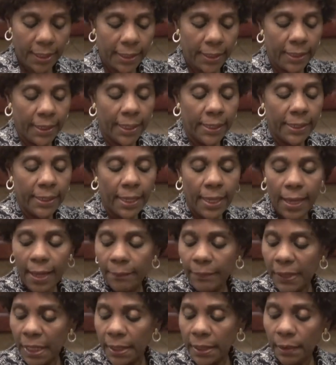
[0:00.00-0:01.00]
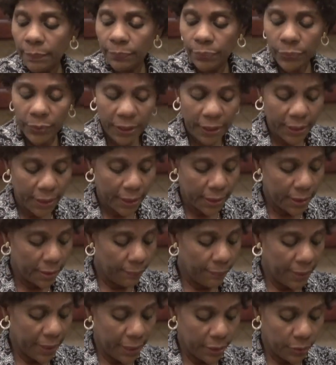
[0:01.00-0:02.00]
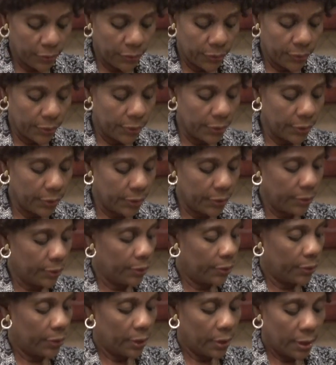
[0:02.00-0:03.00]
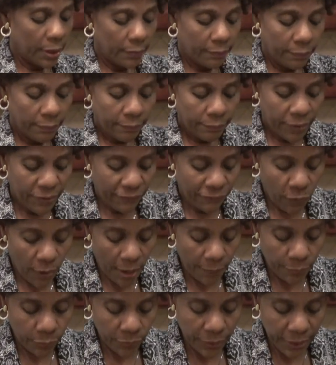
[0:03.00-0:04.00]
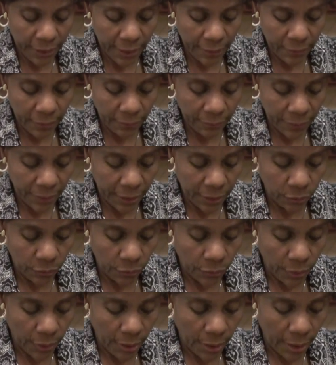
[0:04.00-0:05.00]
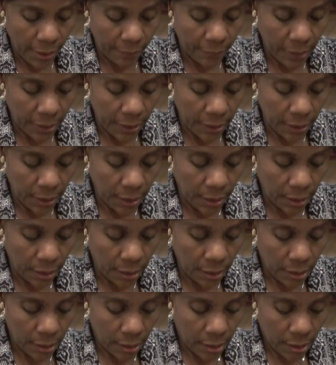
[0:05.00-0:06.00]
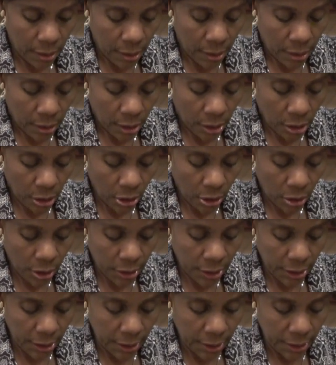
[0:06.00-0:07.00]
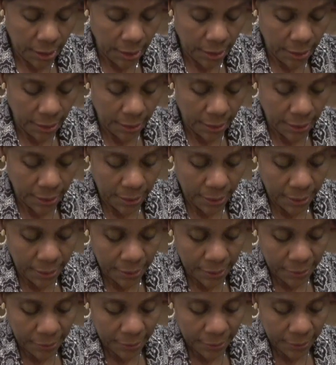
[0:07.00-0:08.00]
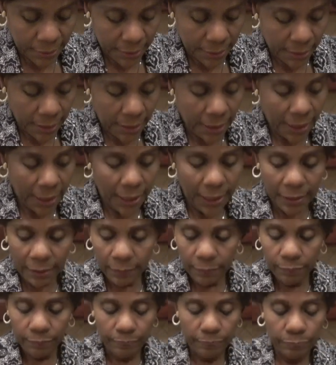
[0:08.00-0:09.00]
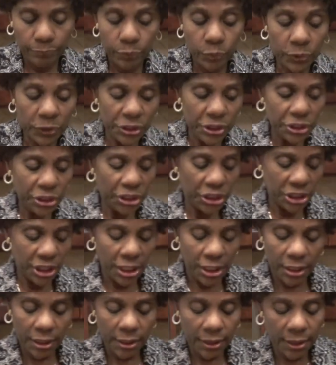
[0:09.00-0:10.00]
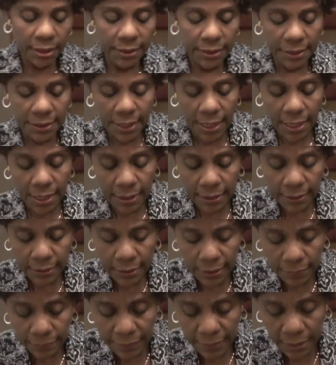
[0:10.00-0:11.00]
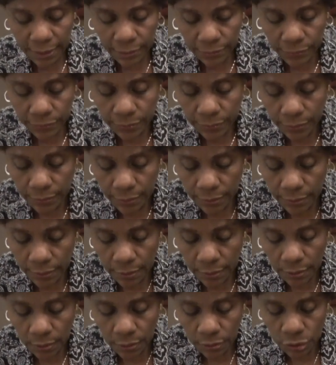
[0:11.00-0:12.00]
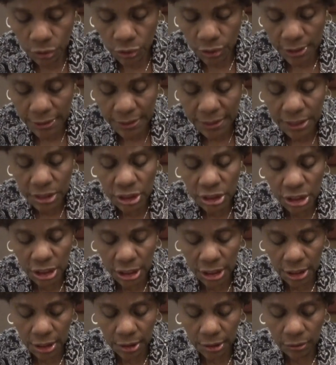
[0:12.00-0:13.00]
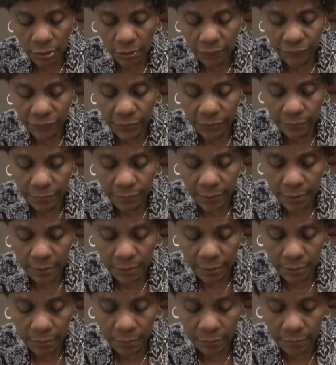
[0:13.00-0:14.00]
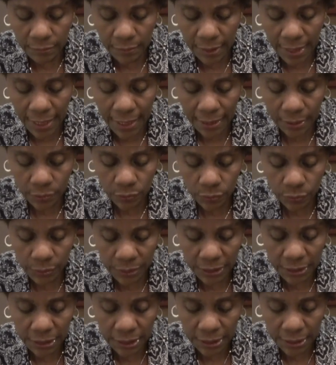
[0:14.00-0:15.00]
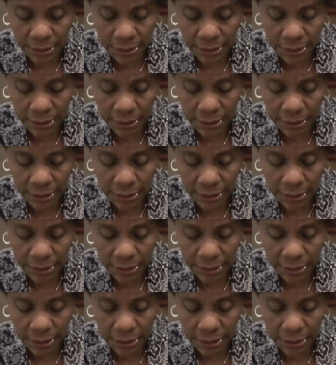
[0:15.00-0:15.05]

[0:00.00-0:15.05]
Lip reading: then I'm gonna put it in the blender. Before I put it in the blender, I'm gonna cut it and put the gel inside the blender. Just the gel of the aloe we need.